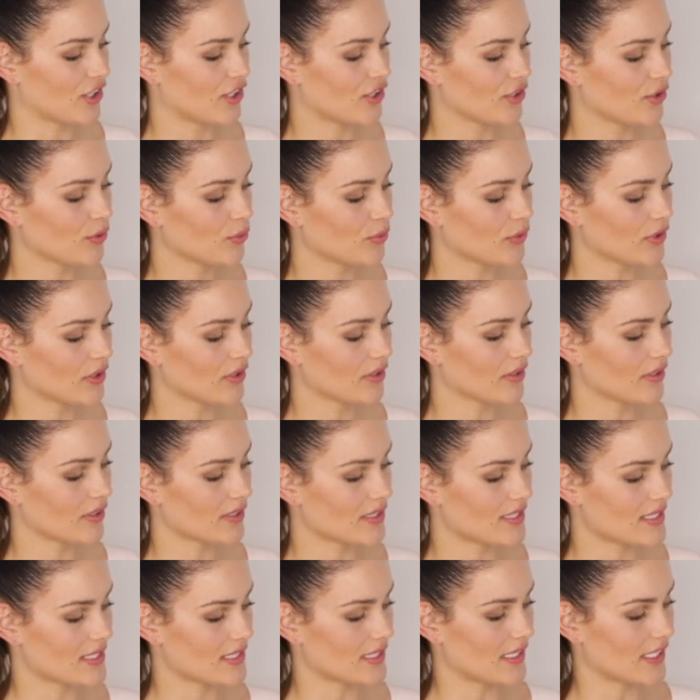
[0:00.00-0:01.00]
and you will
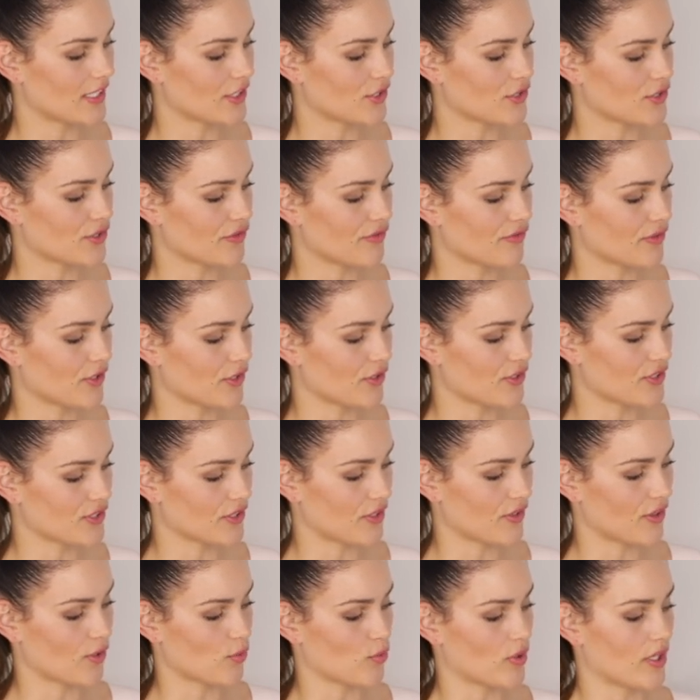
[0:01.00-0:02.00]
decide to
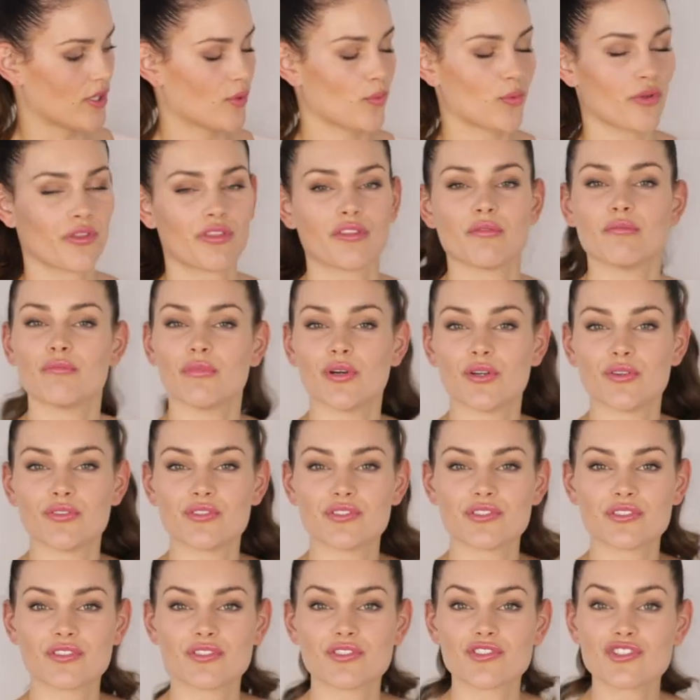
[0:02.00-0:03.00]
focus on the one with the
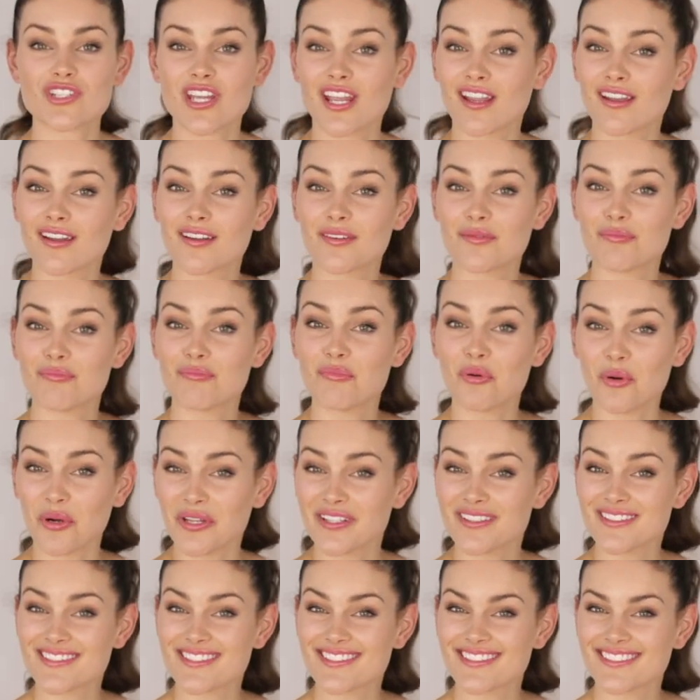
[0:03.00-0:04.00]
most check
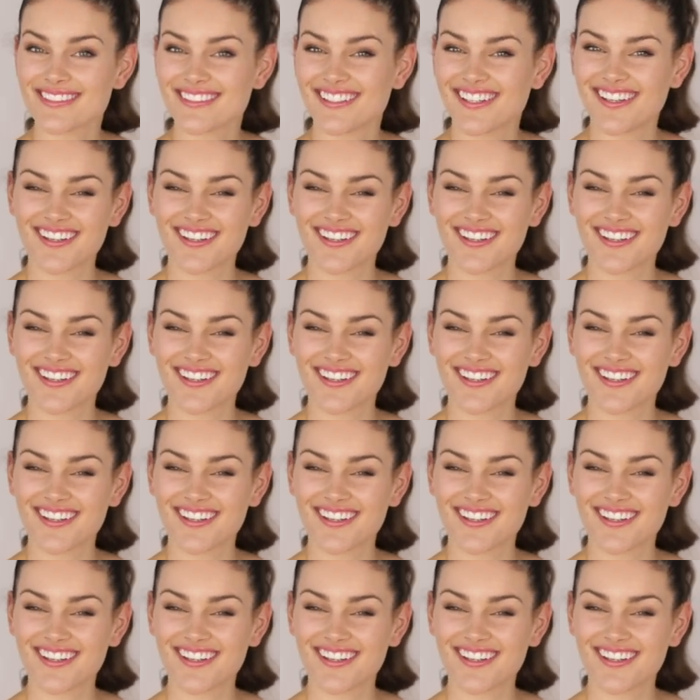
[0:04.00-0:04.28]
points,